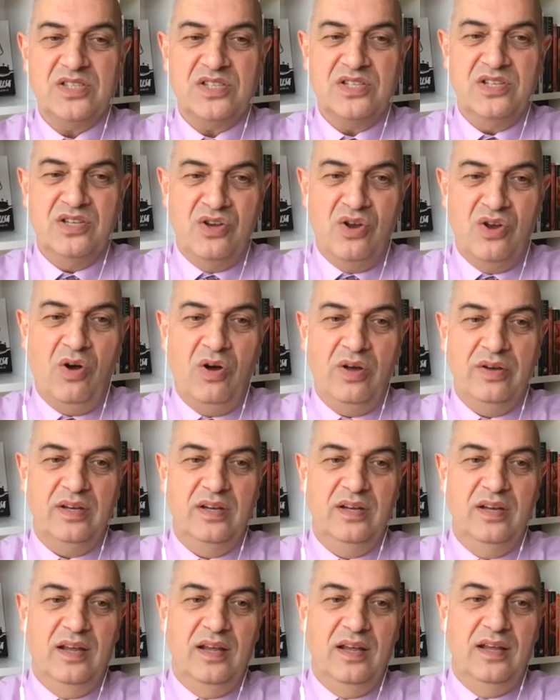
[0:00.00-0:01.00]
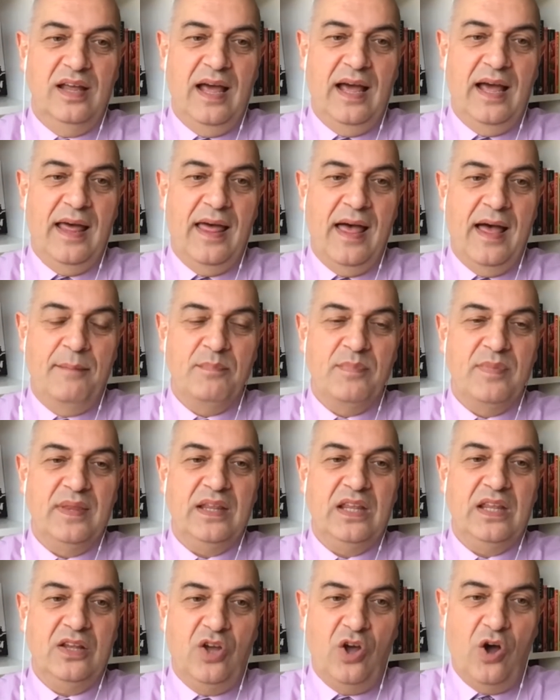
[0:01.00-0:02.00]
not
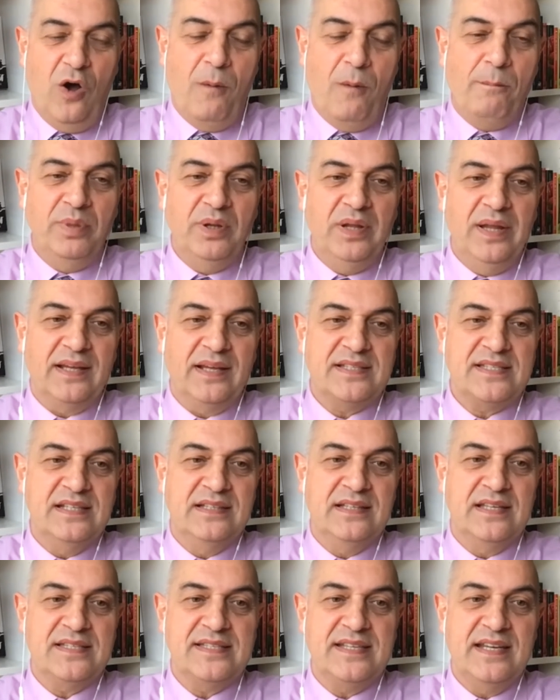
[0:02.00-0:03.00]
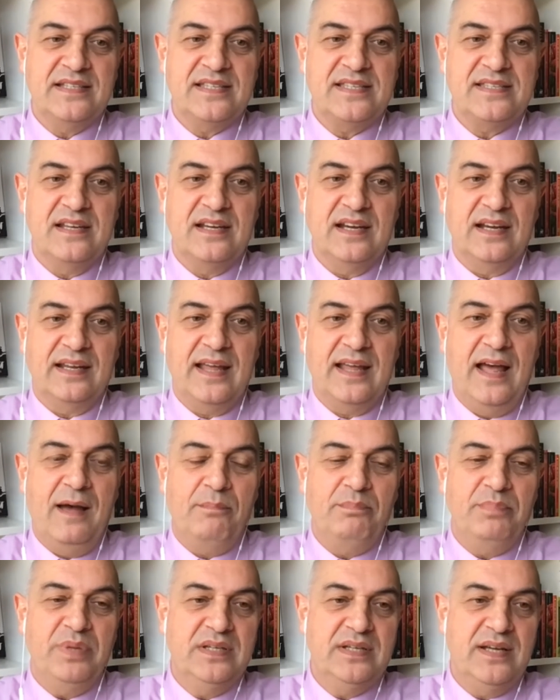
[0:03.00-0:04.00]
complex in the sense that it can't
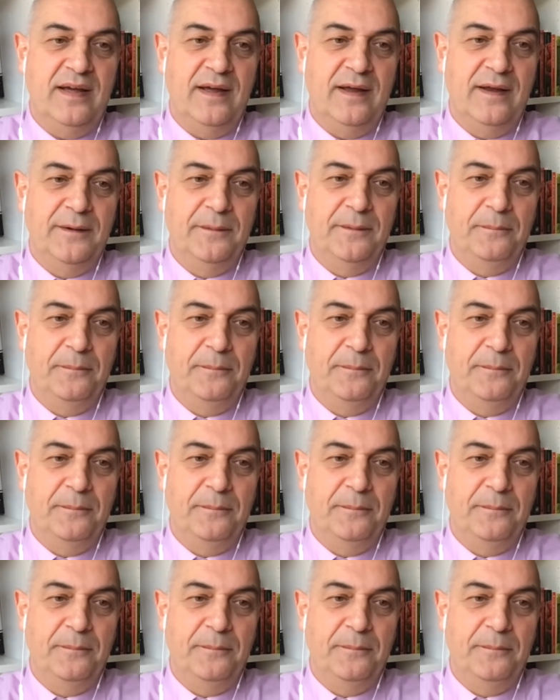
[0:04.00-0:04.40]
be done.